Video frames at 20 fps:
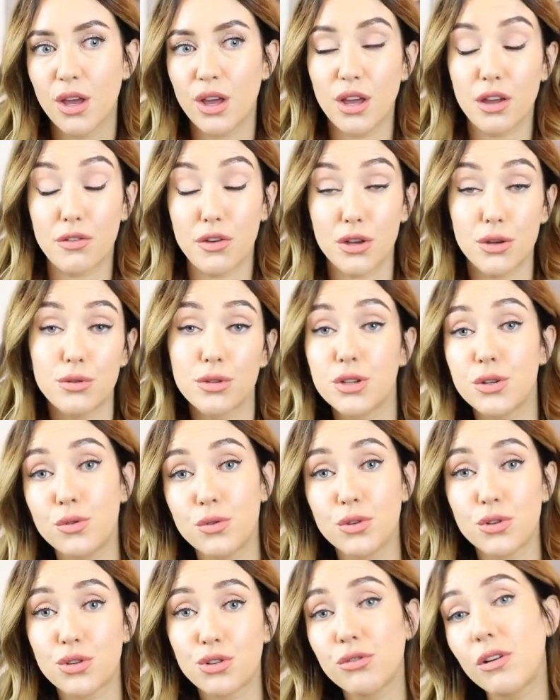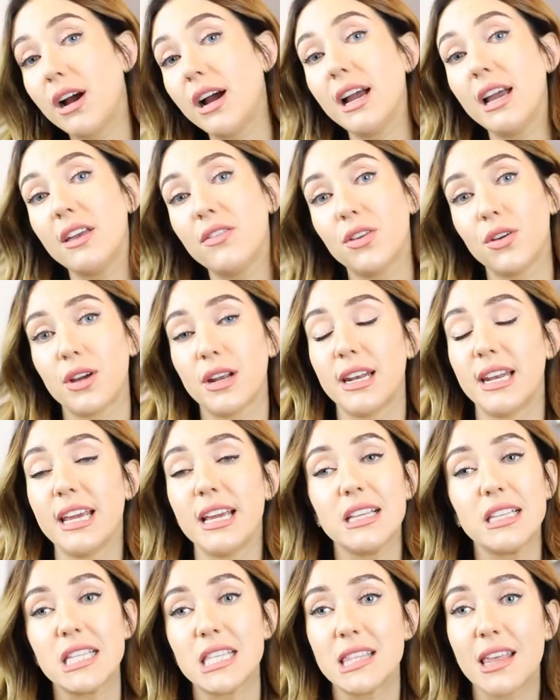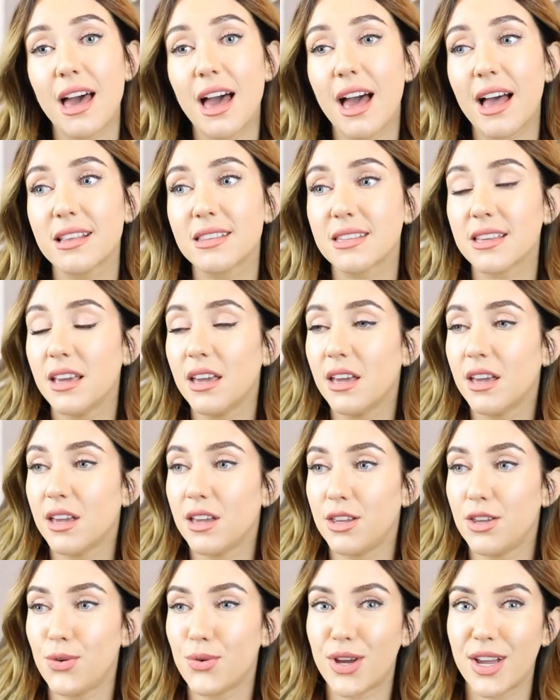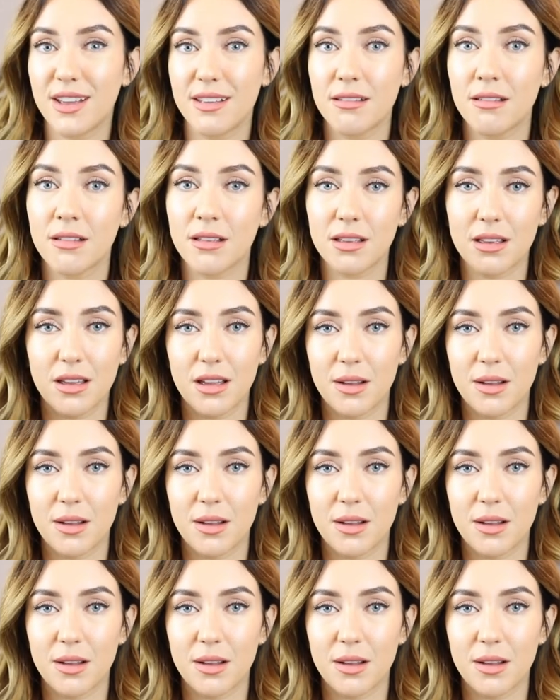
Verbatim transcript: If you use Google Drive, you can link to that. You can,